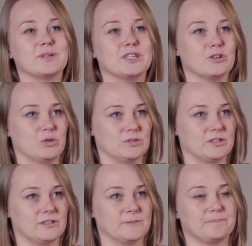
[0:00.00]
be
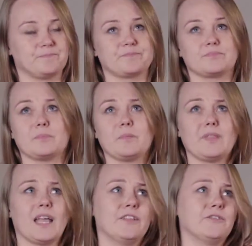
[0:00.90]
included.
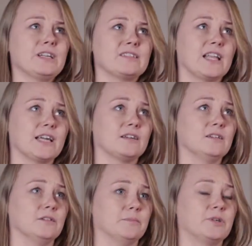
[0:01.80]
And things like
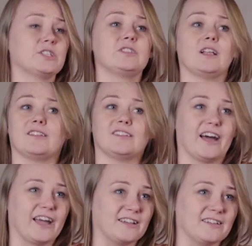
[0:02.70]
personal
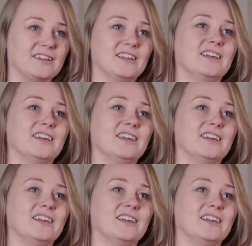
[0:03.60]
style